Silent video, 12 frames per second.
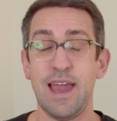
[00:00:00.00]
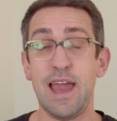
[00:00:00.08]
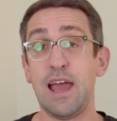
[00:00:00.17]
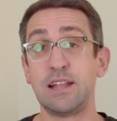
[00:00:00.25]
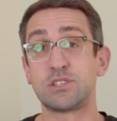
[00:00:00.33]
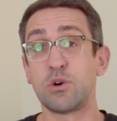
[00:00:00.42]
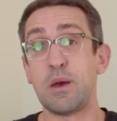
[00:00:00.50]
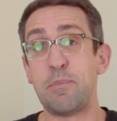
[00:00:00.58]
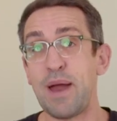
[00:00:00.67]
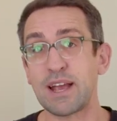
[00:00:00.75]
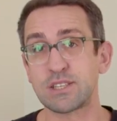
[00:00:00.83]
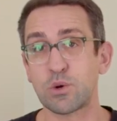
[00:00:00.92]
And so it
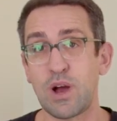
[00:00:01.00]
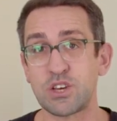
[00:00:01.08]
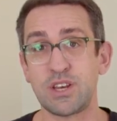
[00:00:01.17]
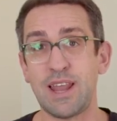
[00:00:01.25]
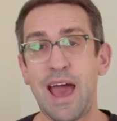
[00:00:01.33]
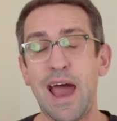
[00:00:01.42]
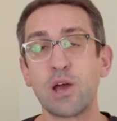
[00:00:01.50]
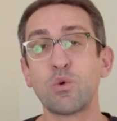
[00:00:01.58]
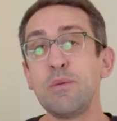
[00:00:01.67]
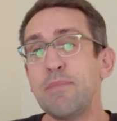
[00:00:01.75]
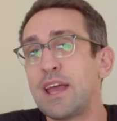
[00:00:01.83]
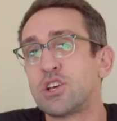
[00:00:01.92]
begs the question, how do
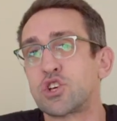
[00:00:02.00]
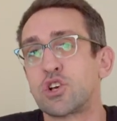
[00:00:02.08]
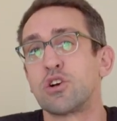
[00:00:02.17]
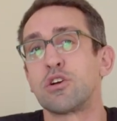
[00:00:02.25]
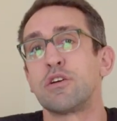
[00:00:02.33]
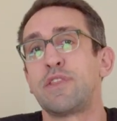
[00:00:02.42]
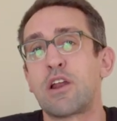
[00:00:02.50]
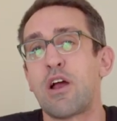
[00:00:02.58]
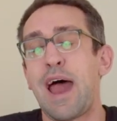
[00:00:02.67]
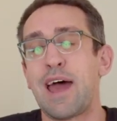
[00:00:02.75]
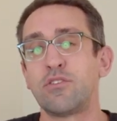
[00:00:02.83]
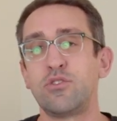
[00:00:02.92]
we make sure that our
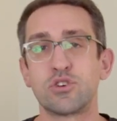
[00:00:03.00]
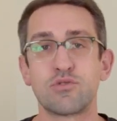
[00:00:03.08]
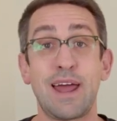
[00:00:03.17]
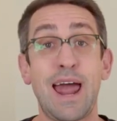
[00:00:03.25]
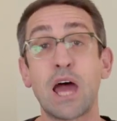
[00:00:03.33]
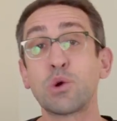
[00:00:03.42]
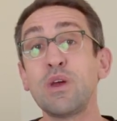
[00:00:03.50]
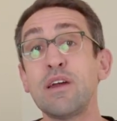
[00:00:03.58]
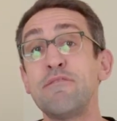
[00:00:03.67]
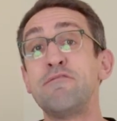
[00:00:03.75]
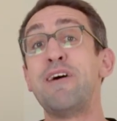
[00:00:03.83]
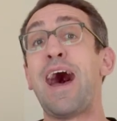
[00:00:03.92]
attitude is right? How do we
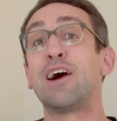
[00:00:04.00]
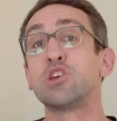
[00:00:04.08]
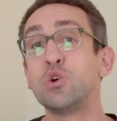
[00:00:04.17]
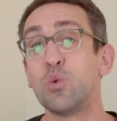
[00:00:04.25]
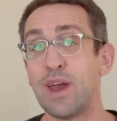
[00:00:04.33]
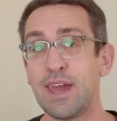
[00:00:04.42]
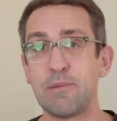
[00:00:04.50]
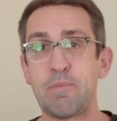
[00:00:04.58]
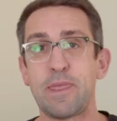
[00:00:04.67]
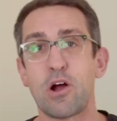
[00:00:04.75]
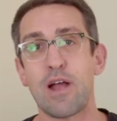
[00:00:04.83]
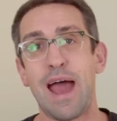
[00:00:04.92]
evaluate
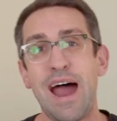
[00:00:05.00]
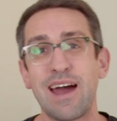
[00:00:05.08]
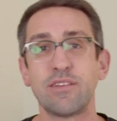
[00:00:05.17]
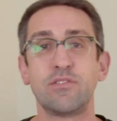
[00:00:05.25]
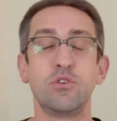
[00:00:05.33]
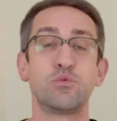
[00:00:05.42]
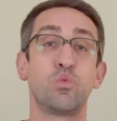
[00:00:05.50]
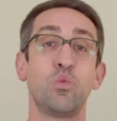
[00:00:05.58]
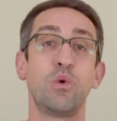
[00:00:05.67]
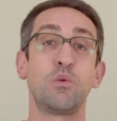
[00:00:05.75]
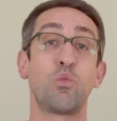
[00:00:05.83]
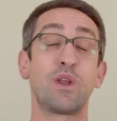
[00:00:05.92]
our attitude
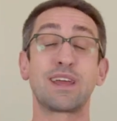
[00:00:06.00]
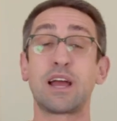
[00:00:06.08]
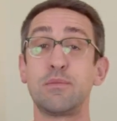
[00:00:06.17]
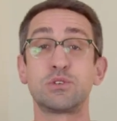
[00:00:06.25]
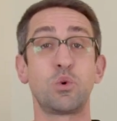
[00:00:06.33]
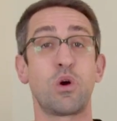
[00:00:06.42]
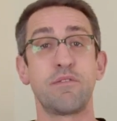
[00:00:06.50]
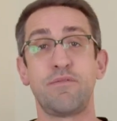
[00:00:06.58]
when it comes to our